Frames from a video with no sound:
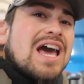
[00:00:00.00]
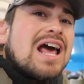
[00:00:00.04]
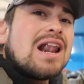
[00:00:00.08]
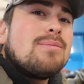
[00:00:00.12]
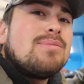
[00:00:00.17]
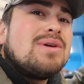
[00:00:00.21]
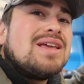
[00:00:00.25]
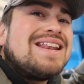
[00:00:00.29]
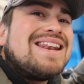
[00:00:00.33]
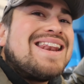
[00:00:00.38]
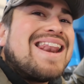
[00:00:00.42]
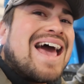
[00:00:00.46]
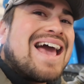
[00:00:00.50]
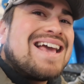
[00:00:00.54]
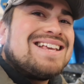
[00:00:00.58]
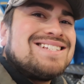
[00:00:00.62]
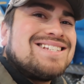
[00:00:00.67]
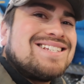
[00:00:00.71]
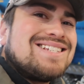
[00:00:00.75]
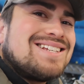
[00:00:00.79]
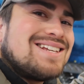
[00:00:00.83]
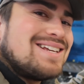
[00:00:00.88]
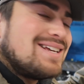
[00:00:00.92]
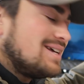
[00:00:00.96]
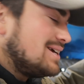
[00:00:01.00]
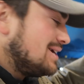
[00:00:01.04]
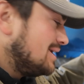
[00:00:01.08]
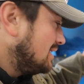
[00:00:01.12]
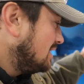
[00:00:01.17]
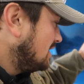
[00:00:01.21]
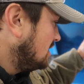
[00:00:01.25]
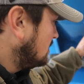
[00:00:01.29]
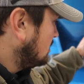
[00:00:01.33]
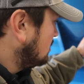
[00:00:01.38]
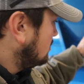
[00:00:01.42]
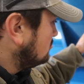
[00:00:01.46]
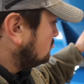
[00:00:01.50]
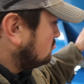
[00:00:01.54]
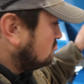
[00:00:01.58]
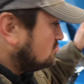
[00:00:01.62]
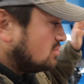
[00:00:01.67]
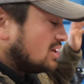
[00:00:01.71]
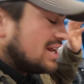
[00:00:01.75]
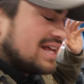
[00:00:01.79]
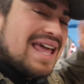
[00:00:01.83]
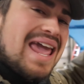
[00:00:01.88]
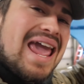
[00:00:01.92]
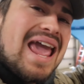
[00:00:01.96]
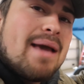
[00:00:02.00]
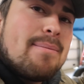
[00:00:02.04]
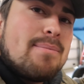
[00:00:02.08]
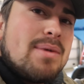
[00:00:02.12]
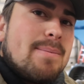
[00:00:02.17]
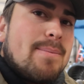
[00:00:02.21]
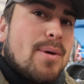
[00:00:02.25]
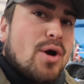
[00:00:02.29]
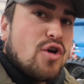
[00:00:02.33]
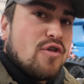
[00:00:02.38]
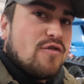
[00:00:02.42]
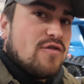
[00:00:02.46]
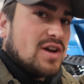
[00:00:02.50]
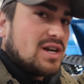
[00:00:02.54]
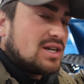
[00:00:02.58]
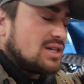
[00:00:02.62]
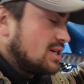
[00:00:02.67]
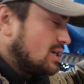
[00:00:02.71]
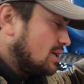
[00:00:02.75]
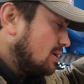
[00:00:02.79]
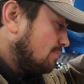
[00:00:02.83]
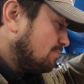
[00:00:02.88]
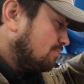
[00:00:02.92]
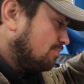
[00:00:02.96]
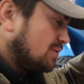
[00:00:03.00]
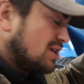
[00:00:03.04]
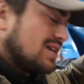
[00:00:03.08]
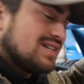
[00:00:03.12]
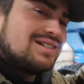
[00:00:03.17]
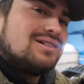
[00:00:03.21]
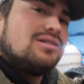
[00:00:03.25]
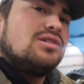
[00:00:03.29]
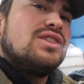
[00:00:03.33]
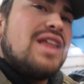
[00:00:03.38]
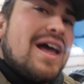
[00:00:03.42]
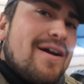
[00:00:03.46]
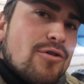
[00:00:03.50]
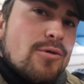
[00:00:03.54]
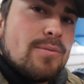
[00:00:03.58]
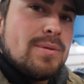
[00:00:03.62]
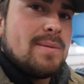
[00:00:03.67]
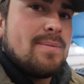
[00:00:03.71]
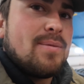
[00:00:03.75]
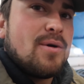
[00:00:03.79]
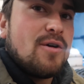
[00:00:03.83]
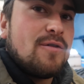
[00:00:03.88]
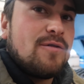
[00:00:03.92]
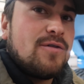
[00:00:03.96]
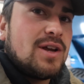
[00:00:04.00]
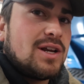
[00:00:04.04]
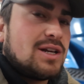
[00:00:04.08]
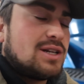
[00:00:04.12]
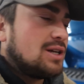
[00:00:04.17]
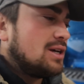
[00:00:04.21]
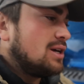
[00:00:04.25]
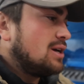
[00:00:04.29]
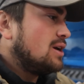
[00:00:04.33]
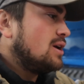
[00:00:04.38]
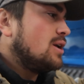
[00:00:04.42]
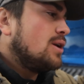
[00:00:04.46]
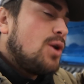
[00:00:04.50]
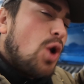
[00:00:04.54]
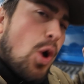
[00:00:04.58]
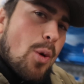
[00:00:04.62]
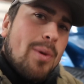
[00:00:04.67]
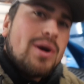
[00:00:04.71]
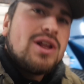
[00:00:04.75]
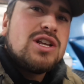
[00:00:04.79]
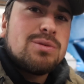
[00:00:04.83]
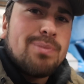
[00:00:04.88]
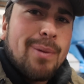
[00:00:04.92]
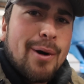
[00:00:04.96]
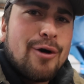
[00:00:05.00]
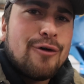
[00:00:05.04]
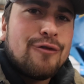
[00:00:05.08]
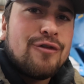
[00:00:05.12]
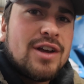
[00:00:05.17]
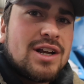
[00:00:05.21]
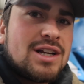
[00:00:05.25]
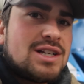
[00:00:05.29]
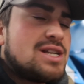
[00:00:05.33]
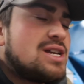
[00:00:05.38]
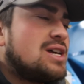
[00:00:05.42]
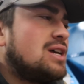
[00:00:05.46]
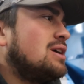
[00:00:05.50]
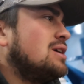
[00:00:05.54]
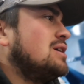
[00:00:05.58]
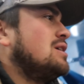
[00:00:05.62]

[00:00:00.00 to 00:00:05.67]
got to be nice, but it can't be perfect because it'll never be perfect. Nobody's perfect.